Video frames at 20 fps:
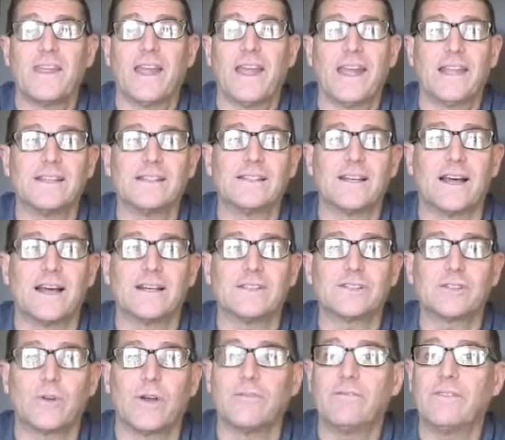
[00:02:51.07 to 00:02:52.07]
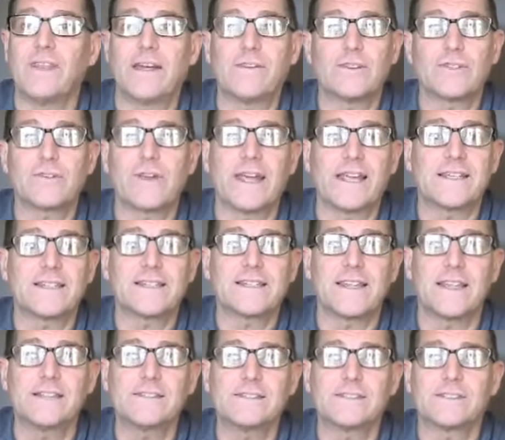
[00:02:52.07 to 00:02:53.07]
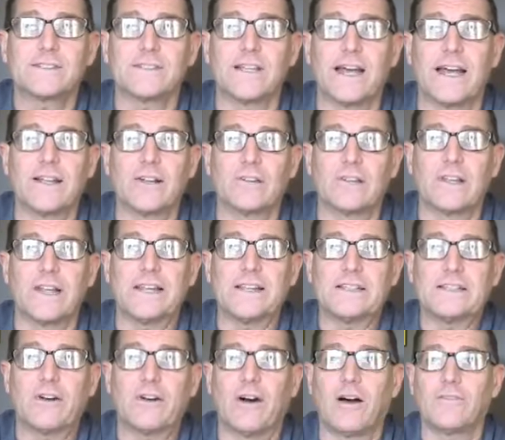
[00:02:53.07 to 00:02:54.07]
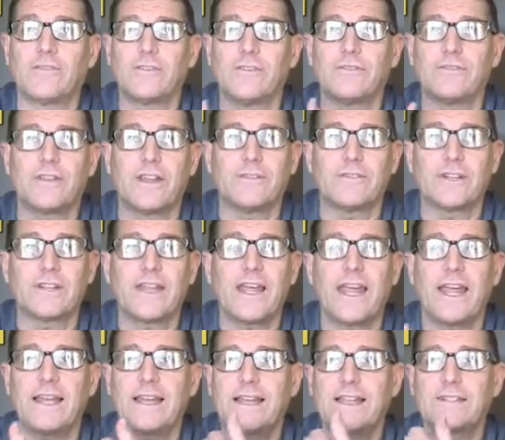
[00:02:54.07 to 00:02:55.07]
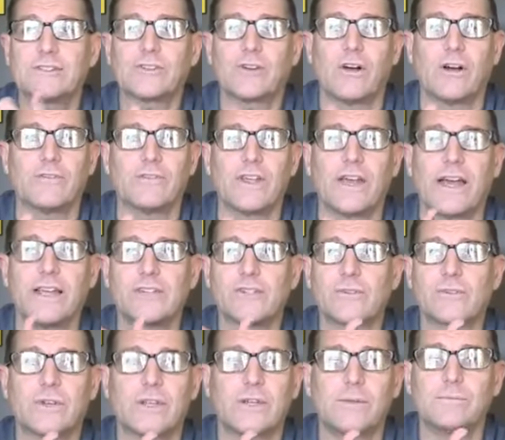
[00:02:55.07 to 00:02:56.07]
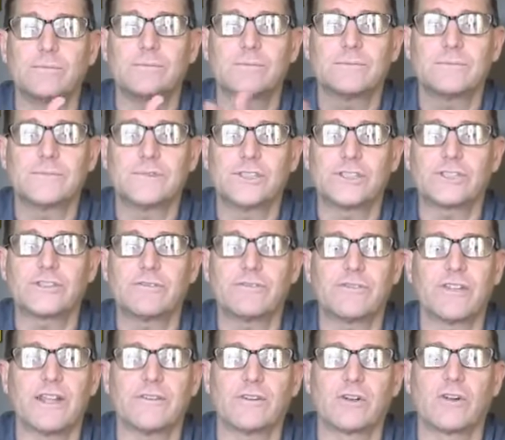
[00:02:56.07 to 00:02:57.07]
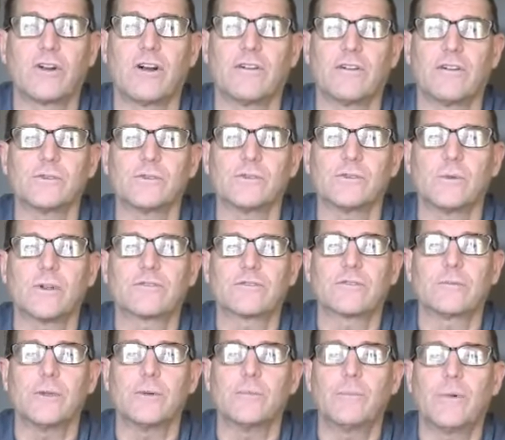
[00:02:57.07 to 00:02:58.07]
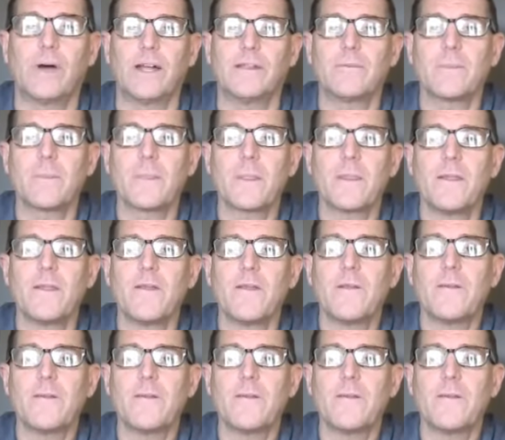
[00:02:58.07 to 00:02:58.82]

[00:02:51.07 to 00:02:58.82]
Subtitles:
and so I've never drank it since. I don't like coffee-flavored candies, coffee ice cream, just the flavor of coffee doesn't work for me, but